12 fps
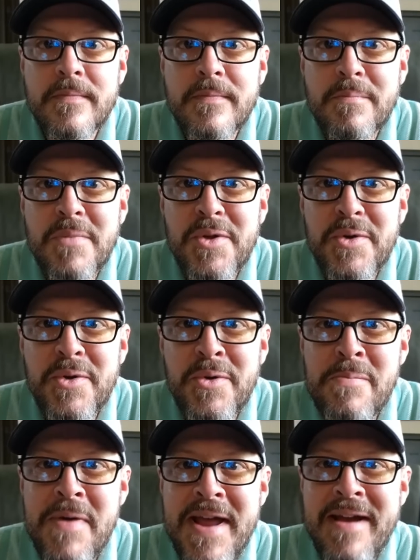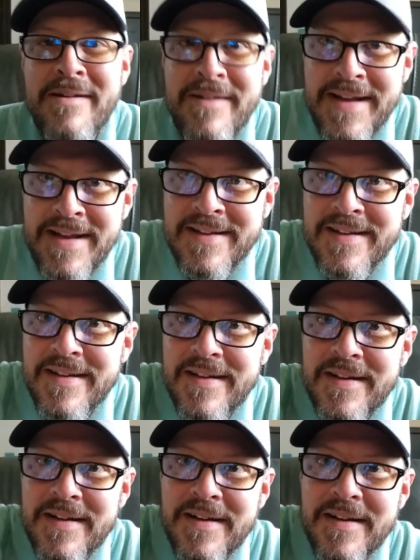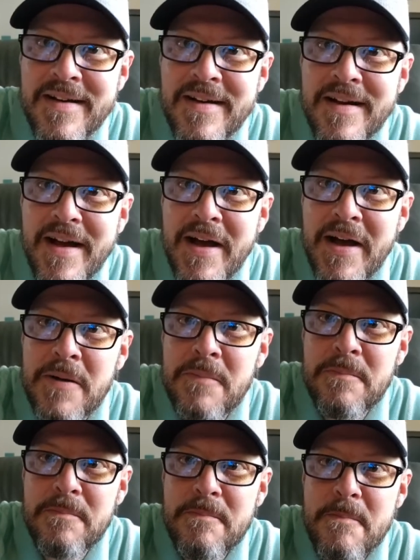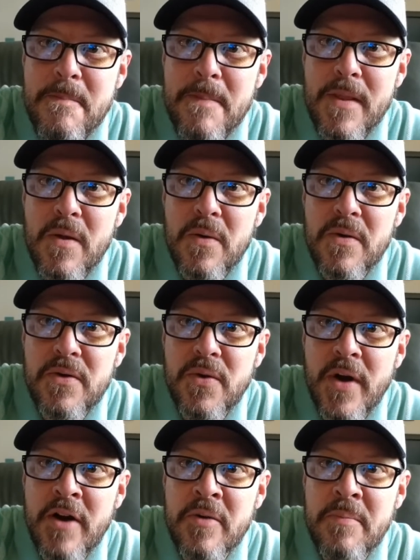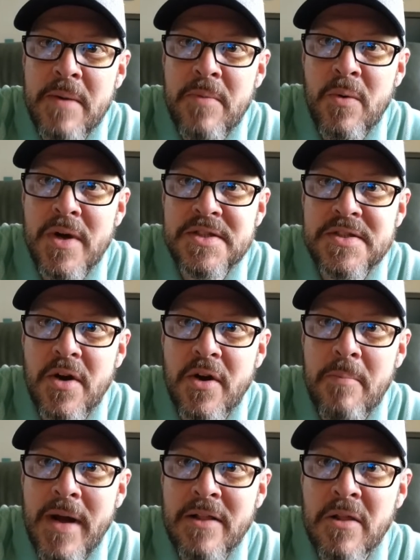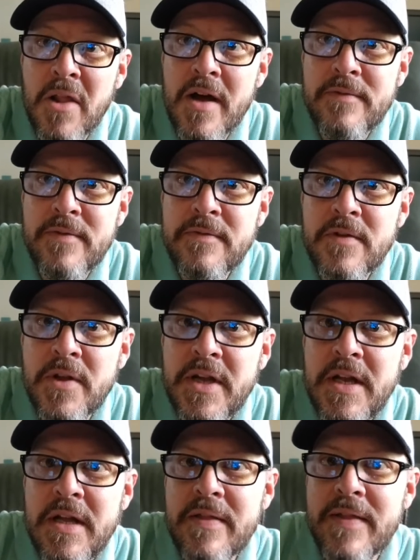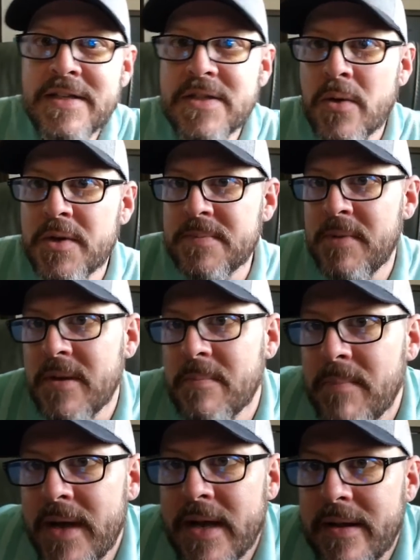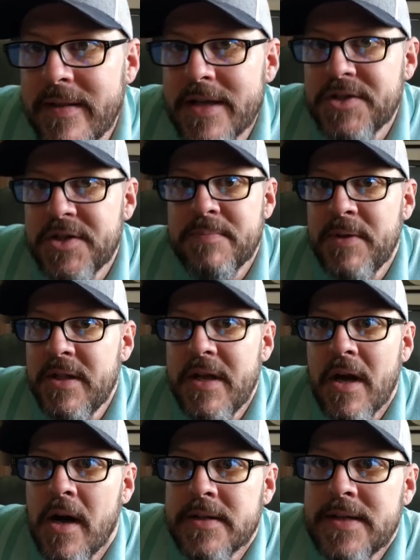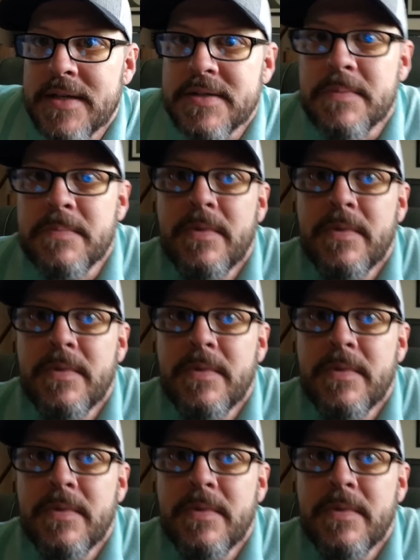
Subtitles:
Blueberry. Um, do I remember what started my love of cleaning? That's always been embedded. That's just been the autism.